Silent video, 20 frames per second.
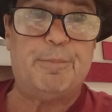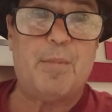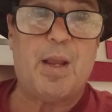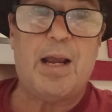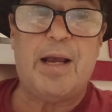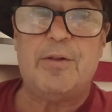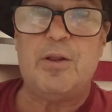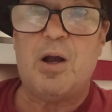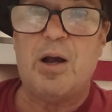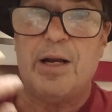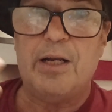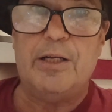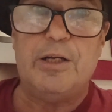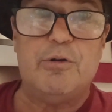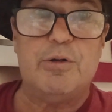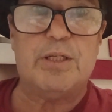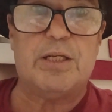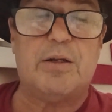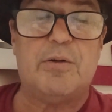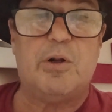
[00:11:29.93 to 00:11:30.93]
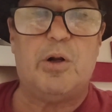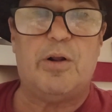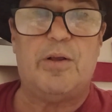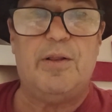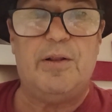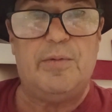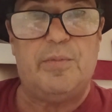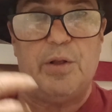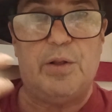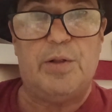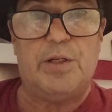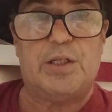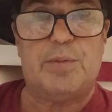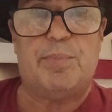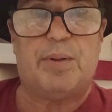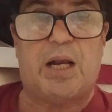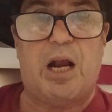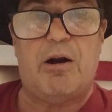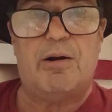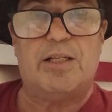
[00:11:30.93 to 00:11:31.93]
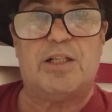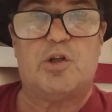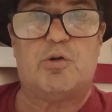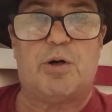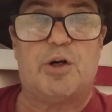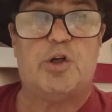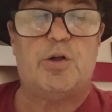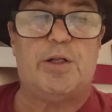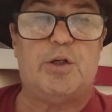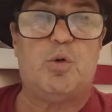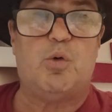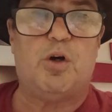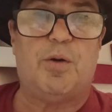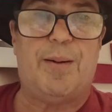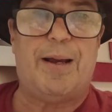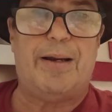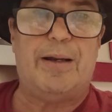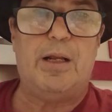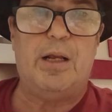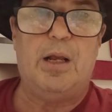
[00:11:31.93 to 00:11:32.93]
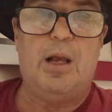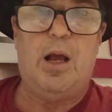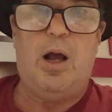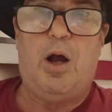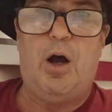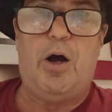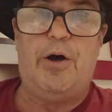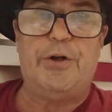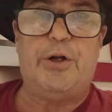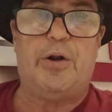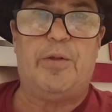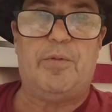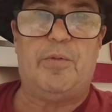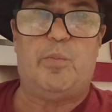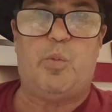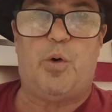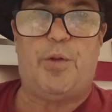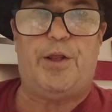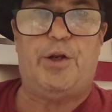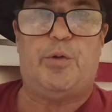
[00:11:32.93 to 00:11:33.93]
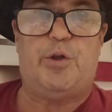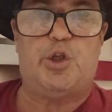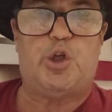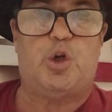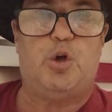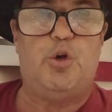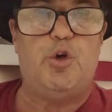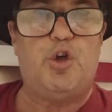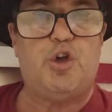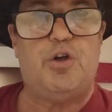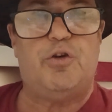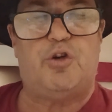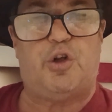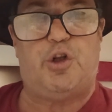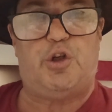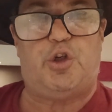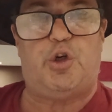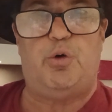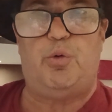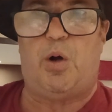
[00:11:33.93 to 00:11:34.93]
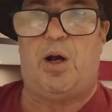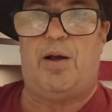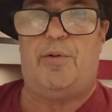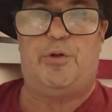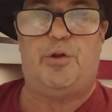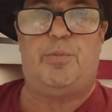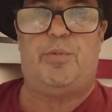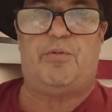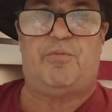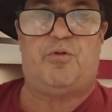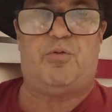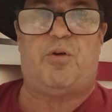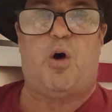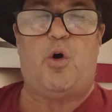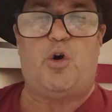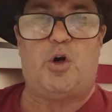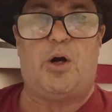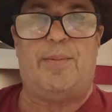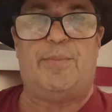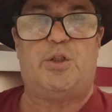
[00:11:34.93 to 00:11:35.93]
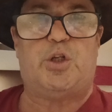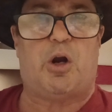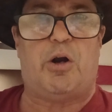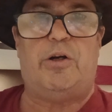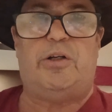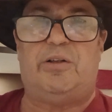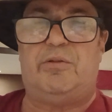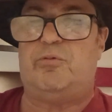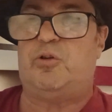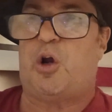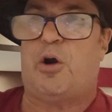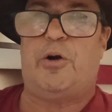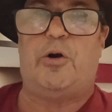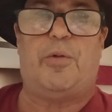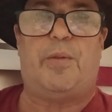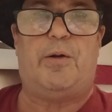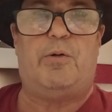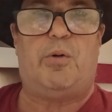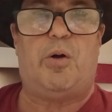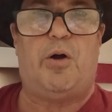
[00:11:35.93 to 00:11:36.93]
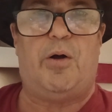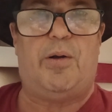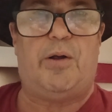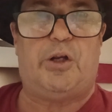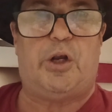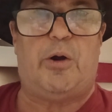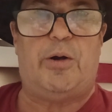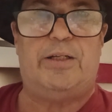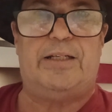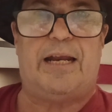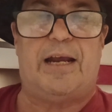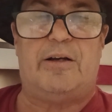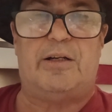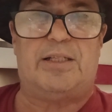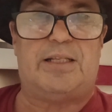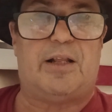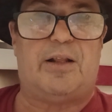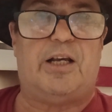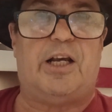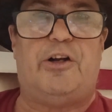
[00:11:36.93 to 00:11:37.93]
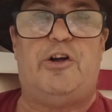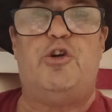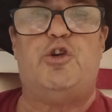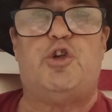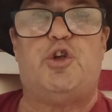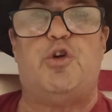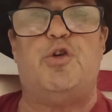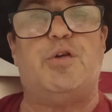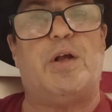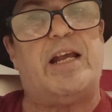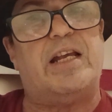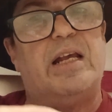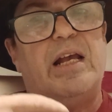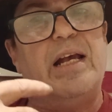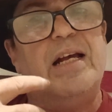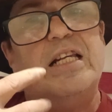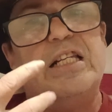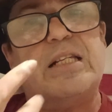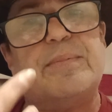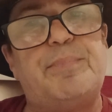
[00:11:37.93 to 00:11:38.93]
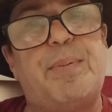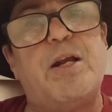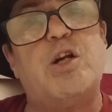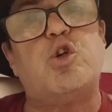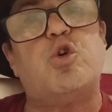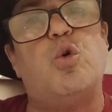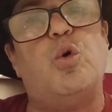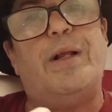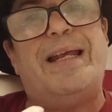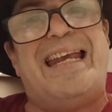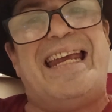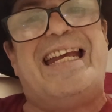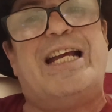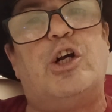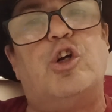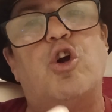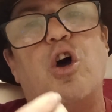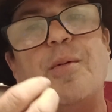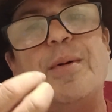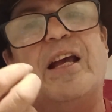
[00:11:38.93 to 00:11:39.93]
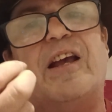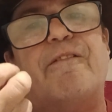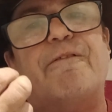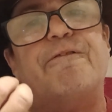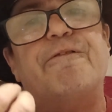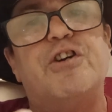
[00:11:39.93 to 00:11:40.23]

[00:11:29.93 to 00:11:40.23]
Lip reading: And the idea is that, in this Bakara situation, they talk about, the solution to times going down is that they're going to introduce a special economic